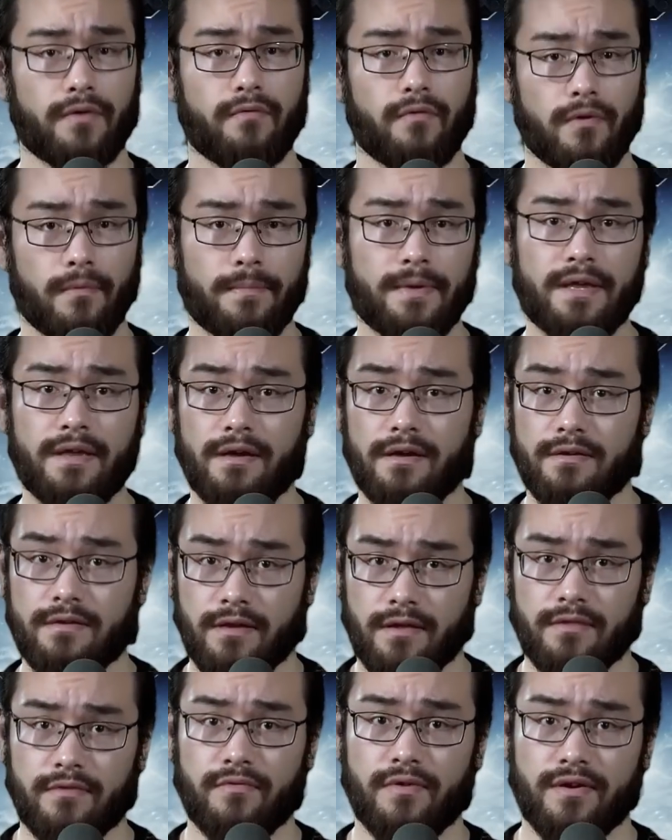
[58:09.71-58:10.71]
well be
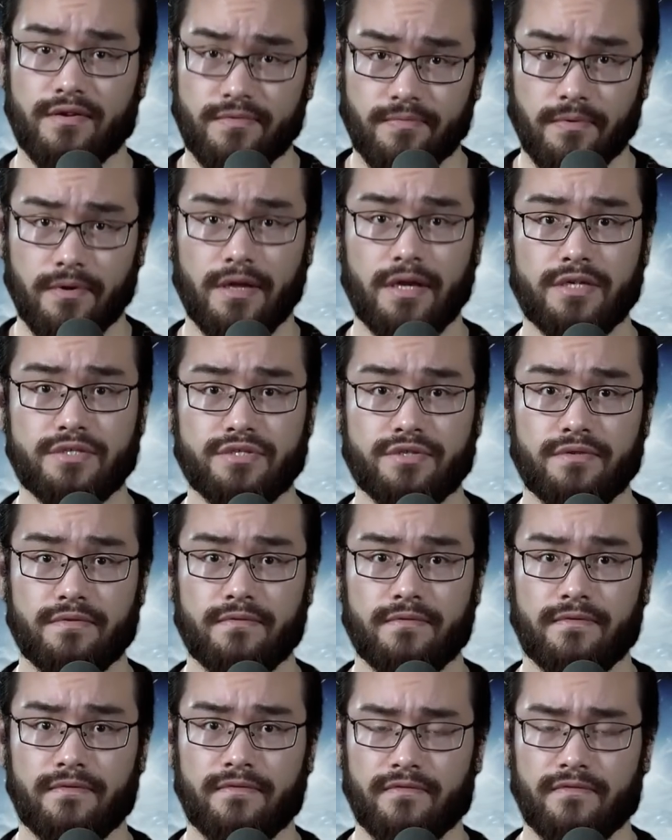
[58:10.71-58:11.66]
another explanation